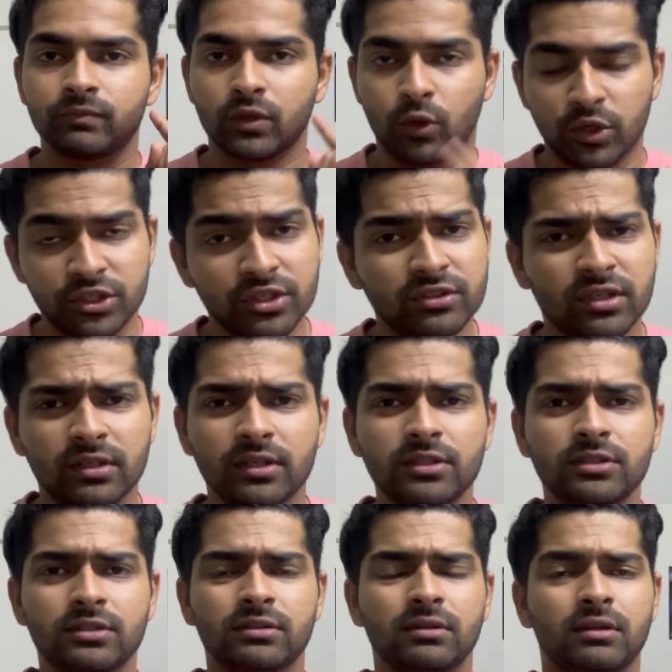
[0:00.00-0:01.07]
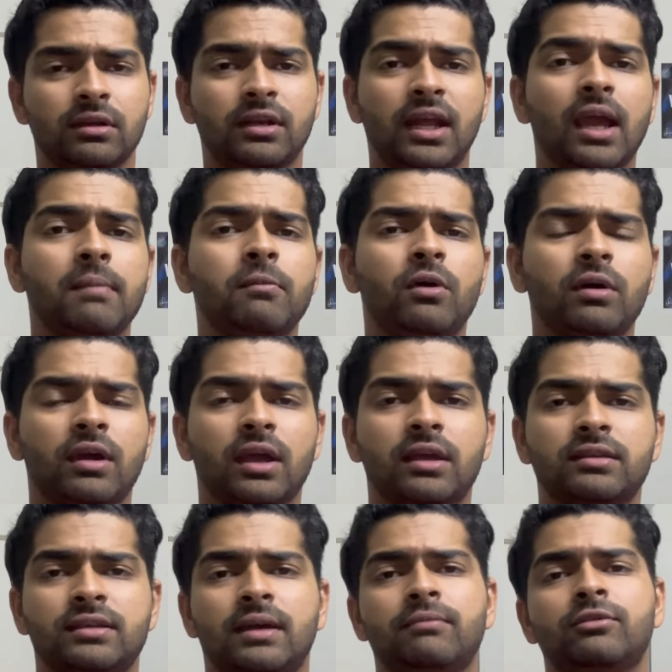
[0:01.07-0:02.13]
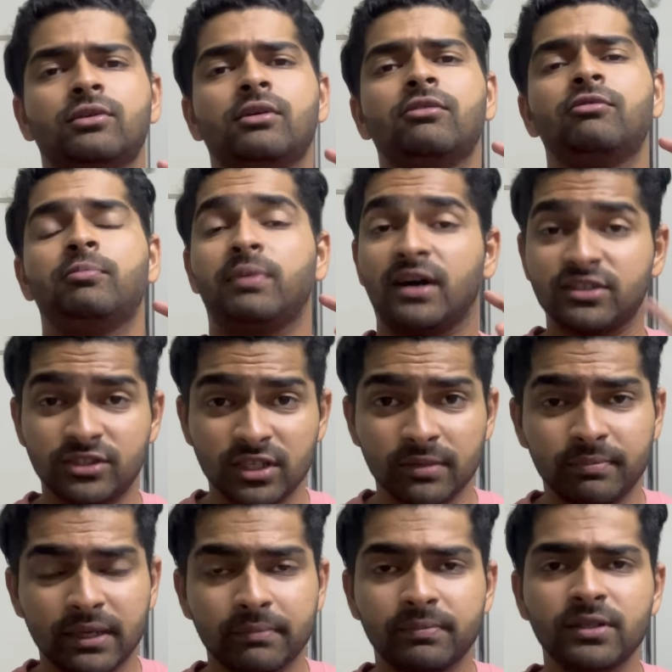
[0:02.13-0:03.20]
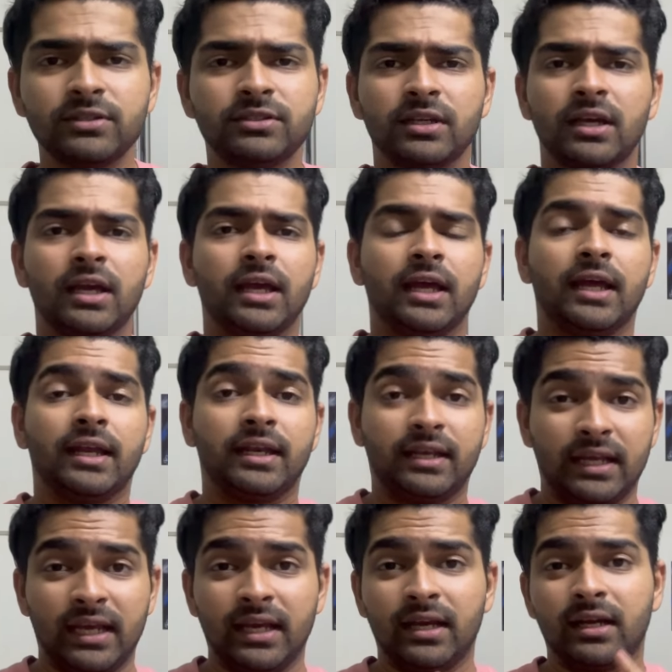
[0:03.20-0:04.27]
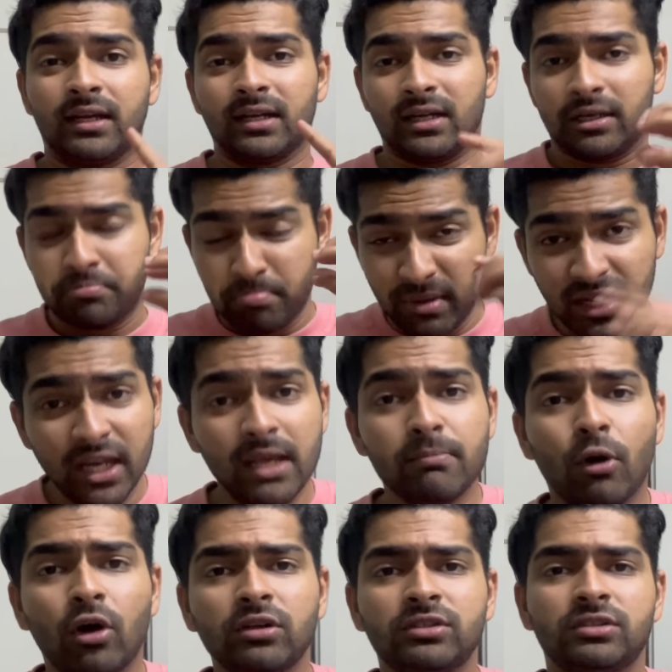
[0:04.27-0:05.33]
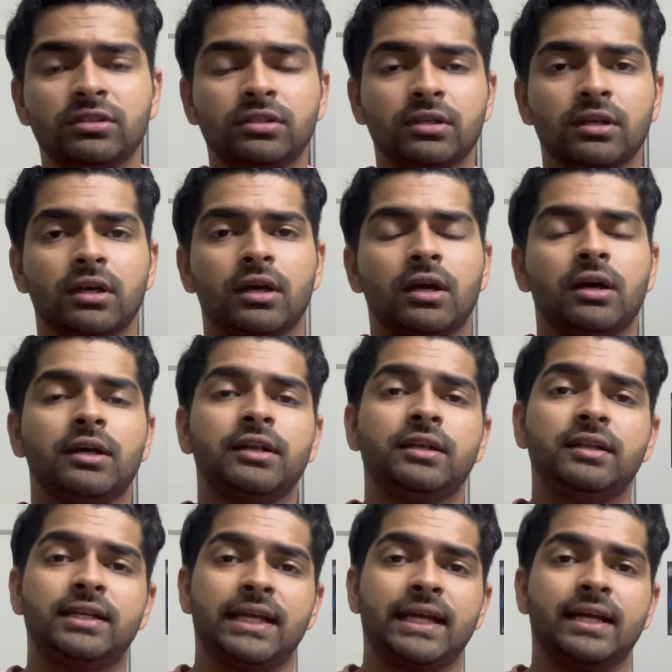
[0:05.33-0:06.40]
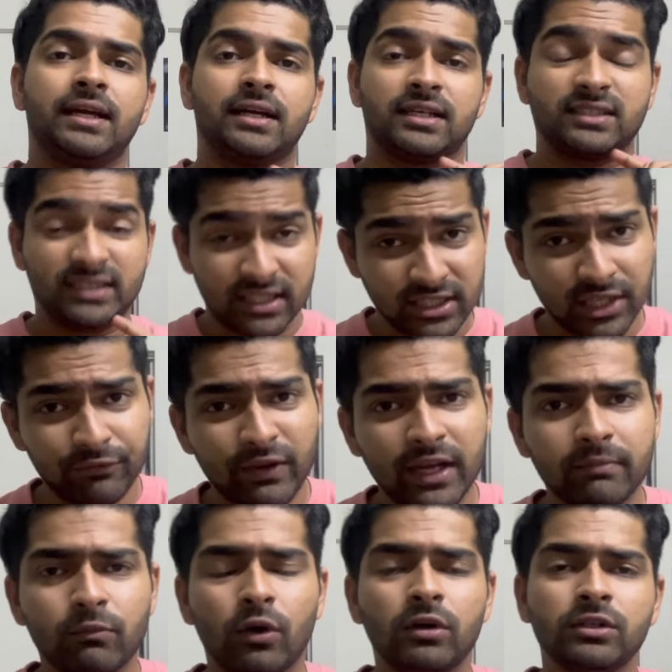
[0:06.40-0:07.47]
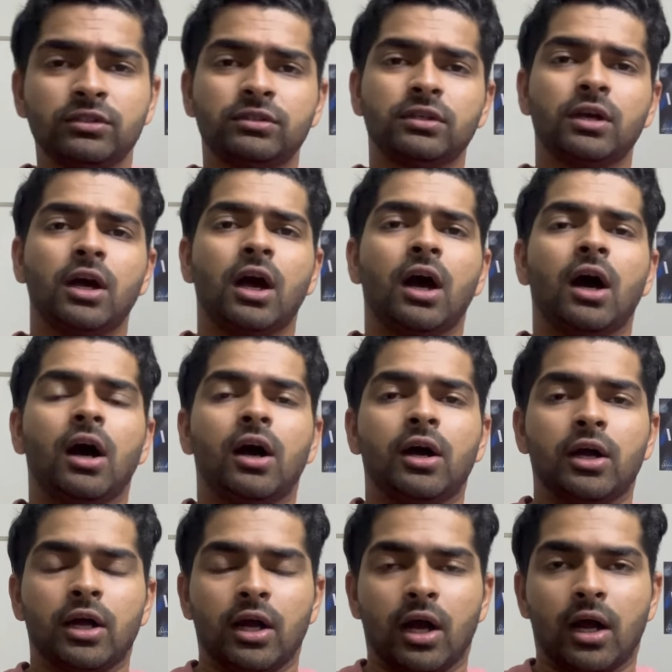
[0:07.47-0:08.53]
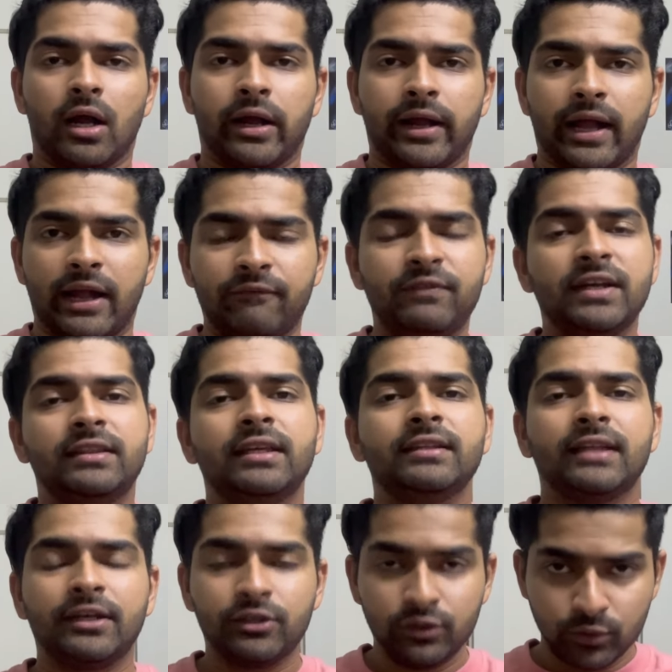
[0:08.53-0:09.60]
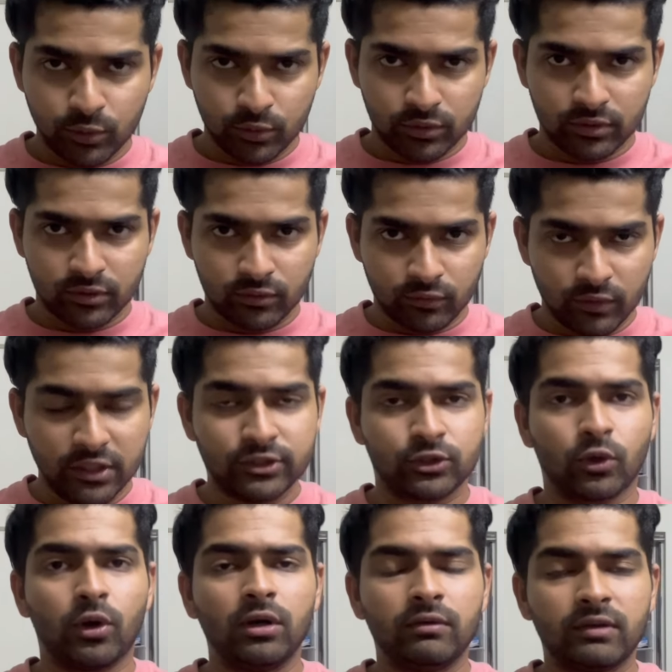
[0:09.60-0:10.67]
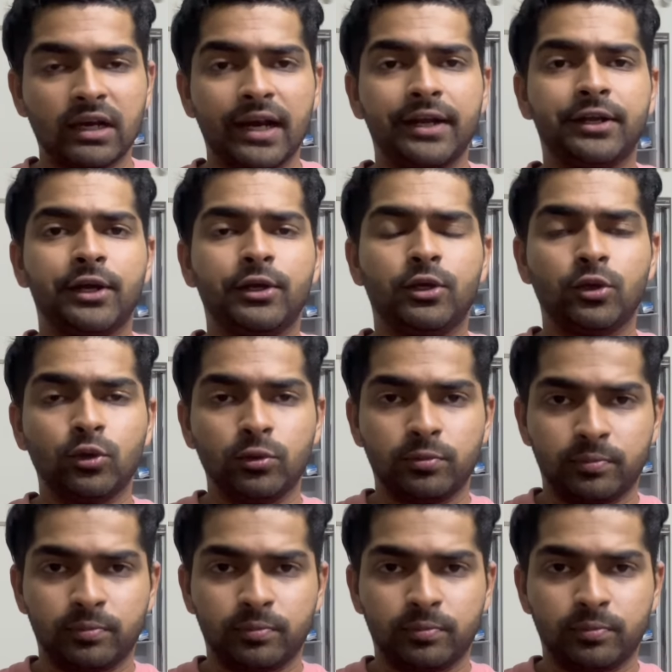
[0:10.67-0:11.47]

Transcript: coaching centers. Take mock exams of past year papers. Take mini mocks. Take section-wise mocks. Everything that you will solve related to